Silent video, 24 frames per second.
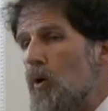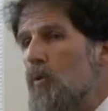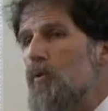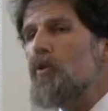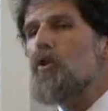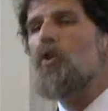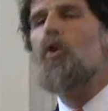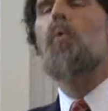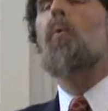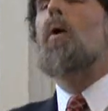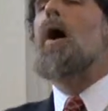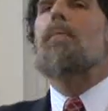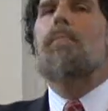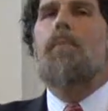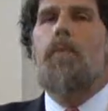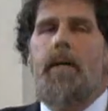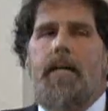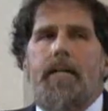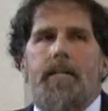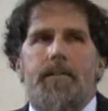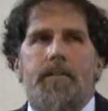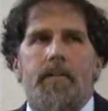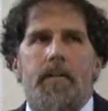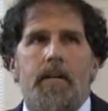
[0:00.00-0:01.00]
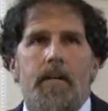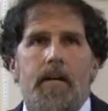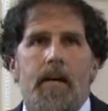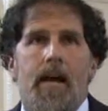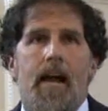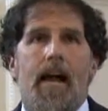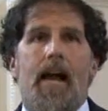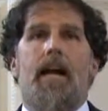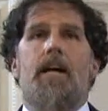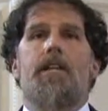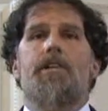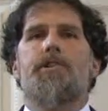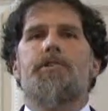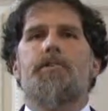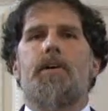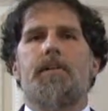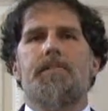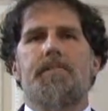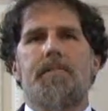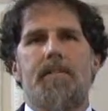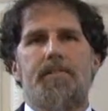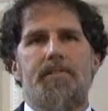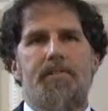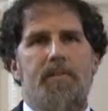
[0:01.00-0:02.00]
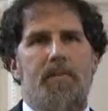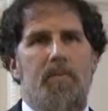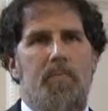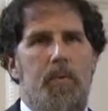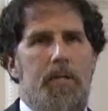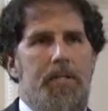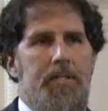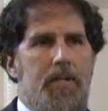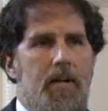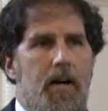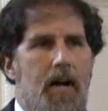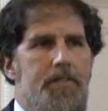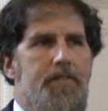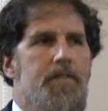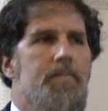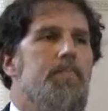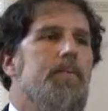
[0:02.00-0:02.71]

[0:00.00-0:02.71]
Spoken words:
cooperate. And just as the Wisconsin